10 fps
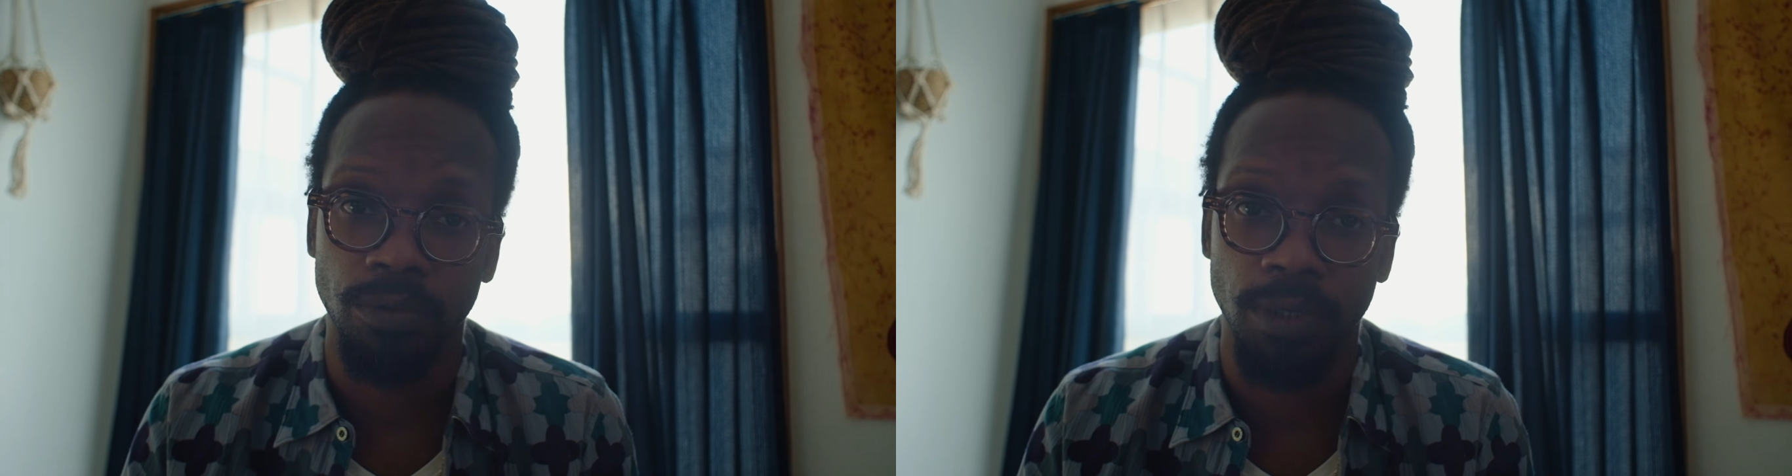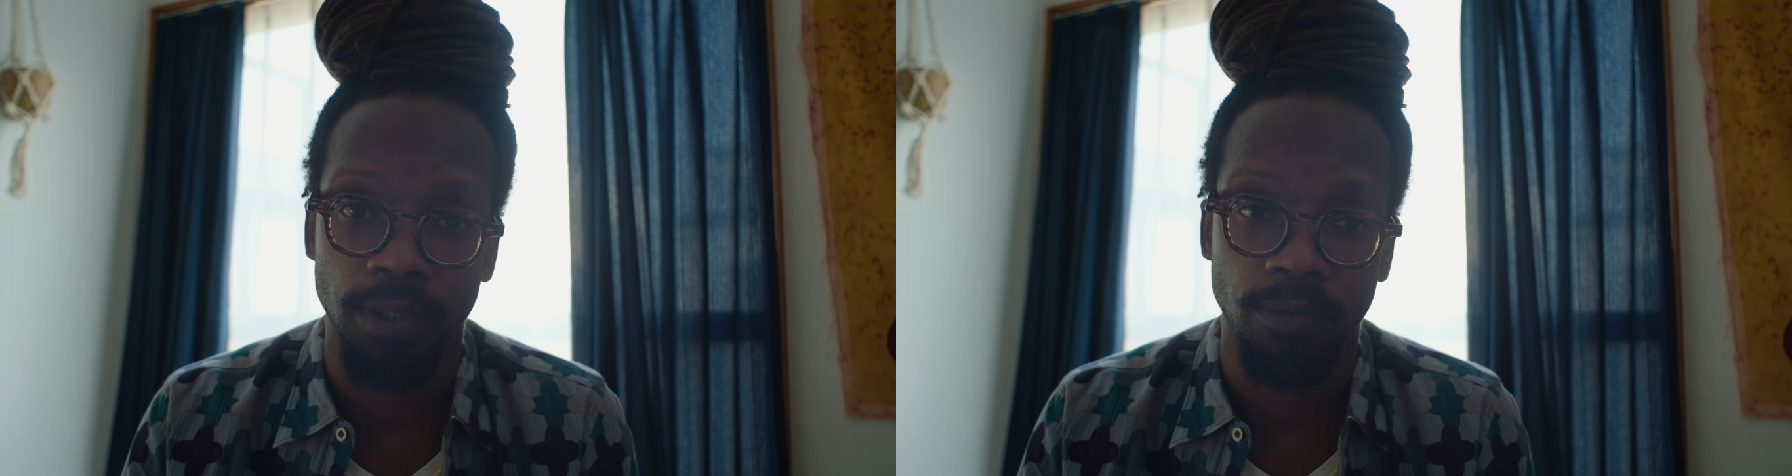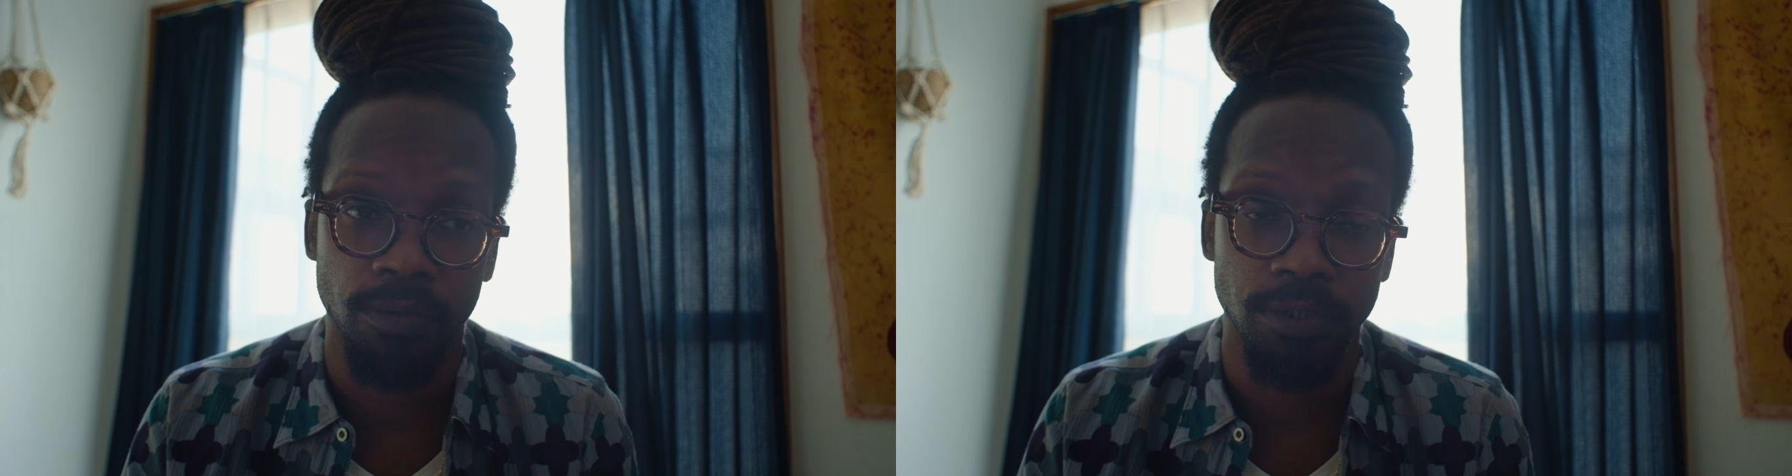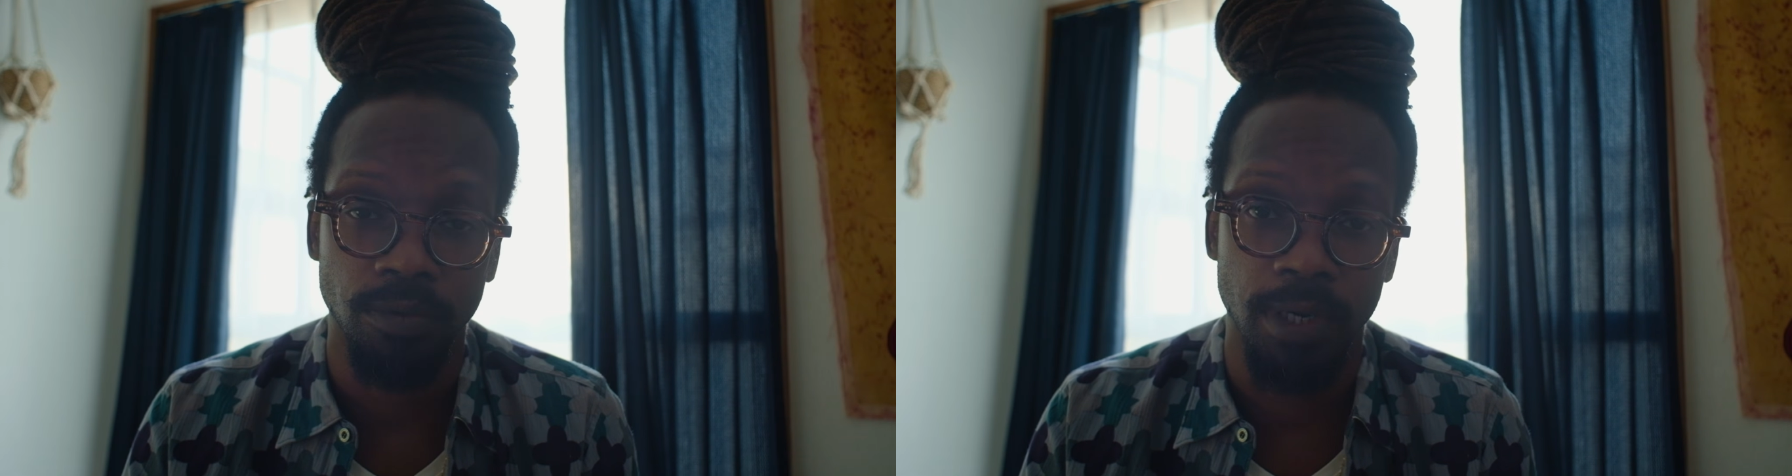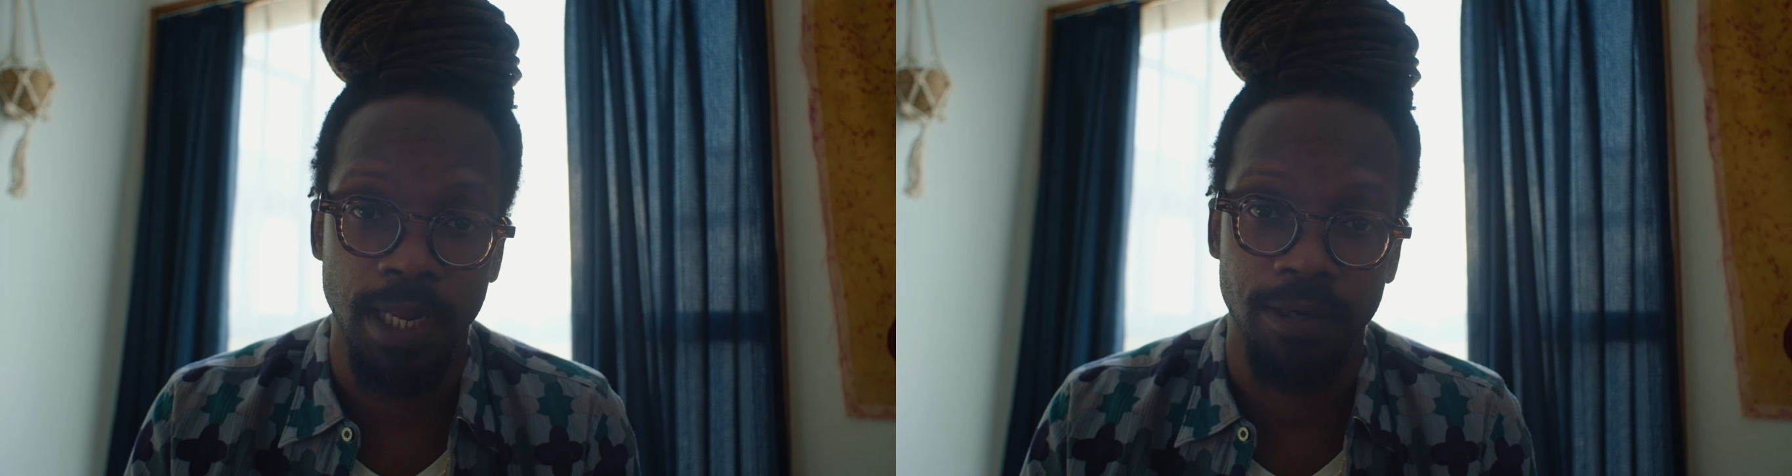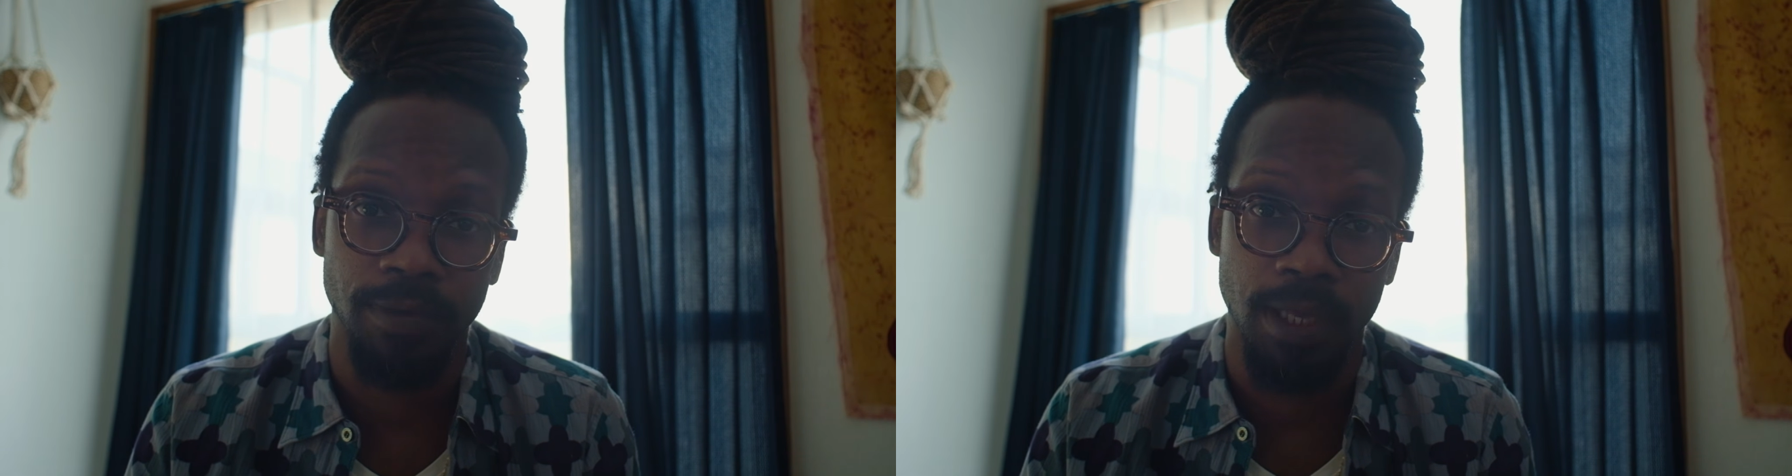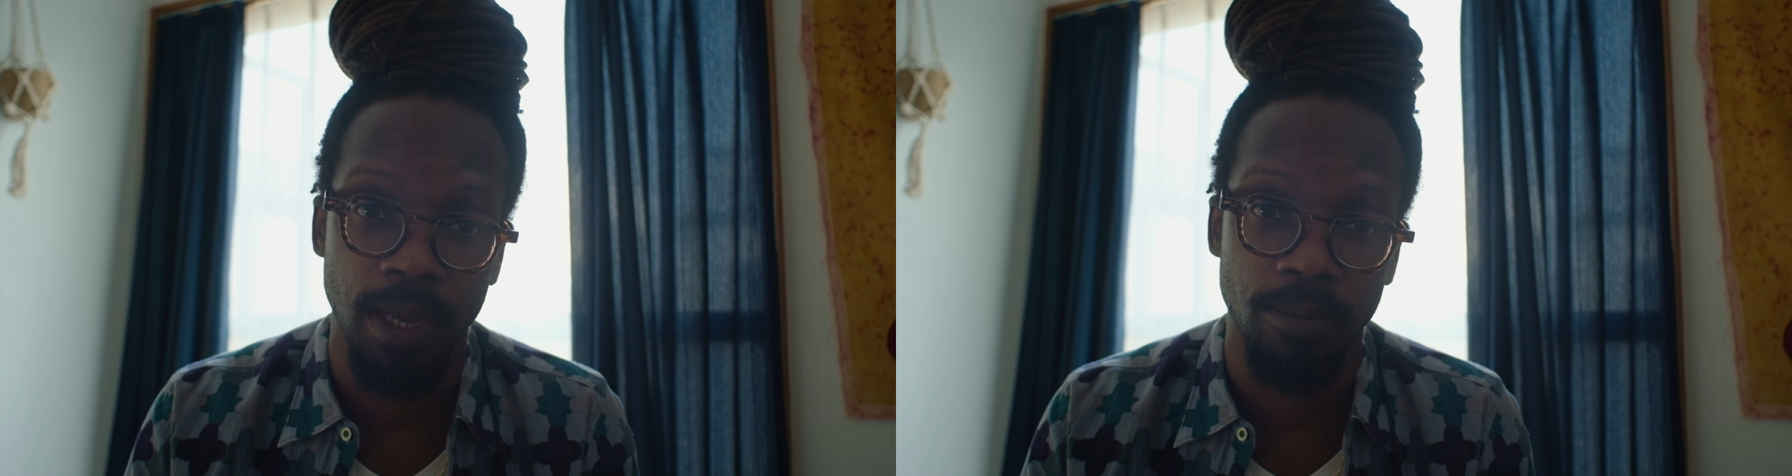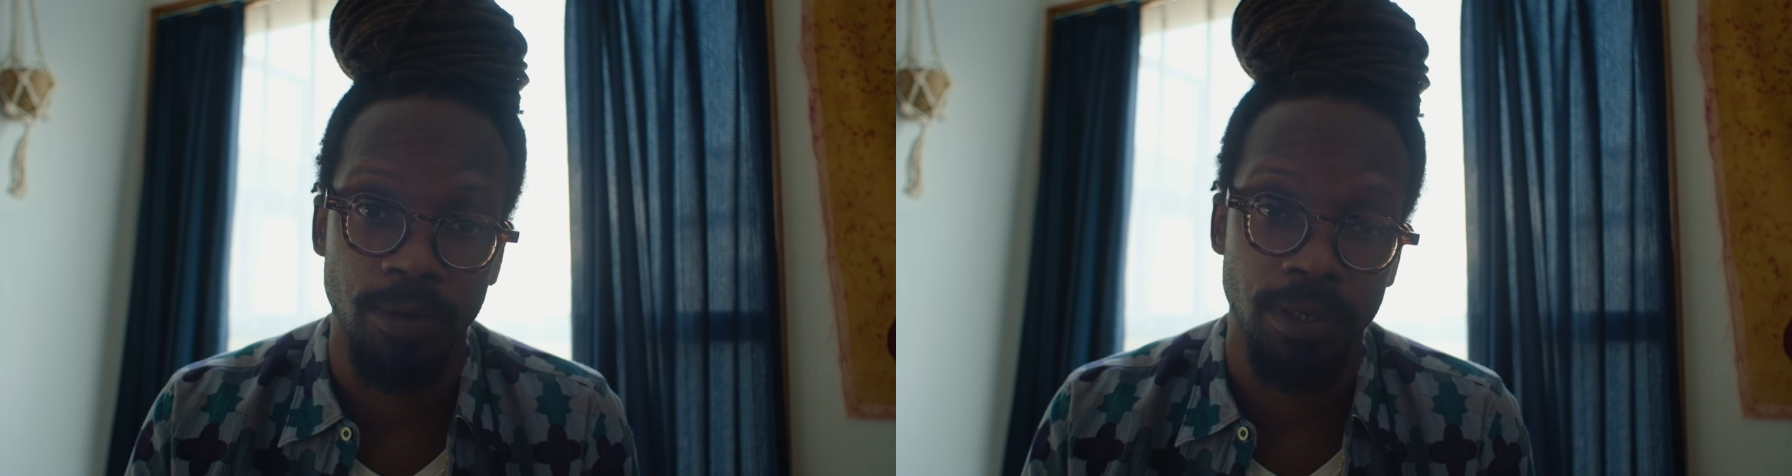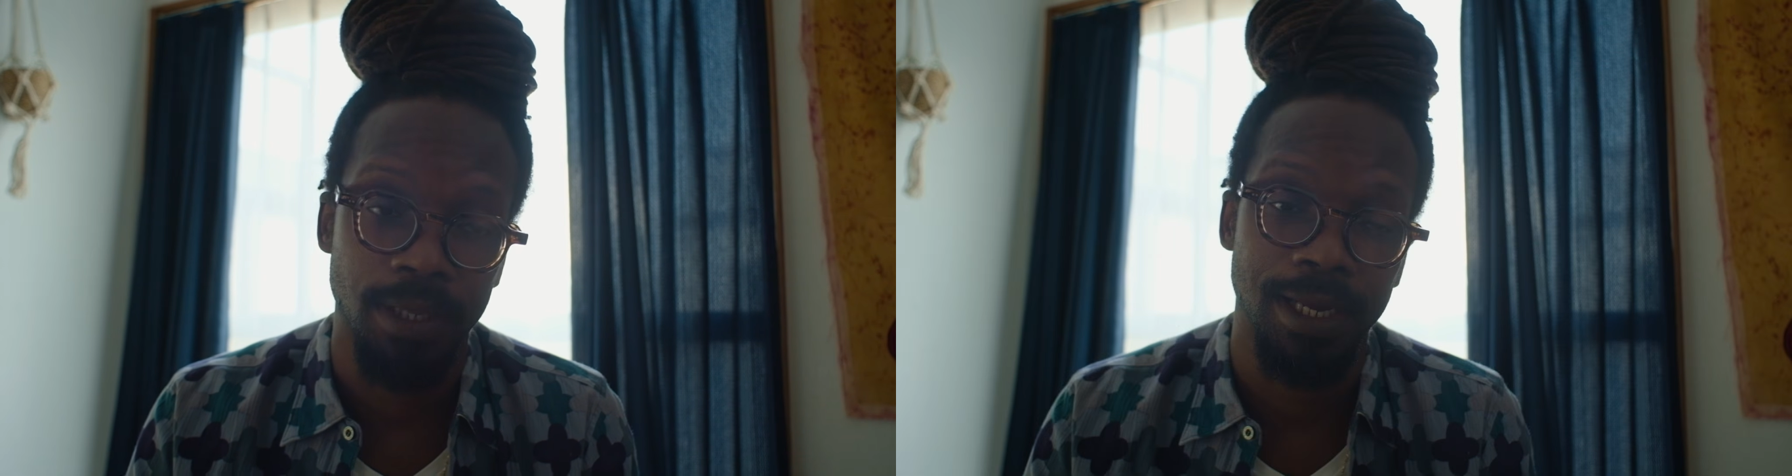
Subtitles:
and what you want out of a camera,